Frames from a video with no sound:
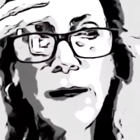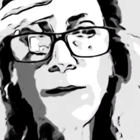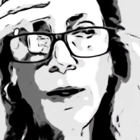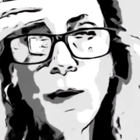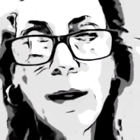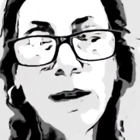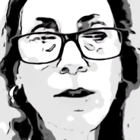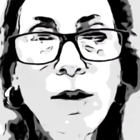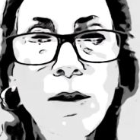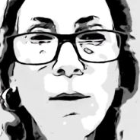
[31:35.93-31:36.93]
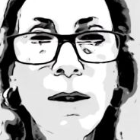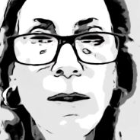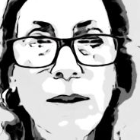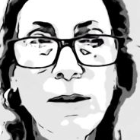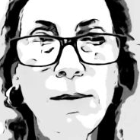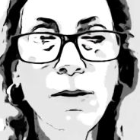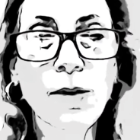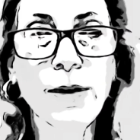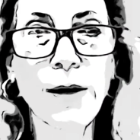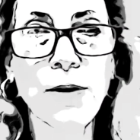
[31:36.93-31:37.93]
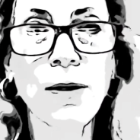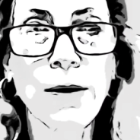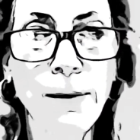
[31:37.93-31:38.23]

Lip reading: very quickly too, similar to the other.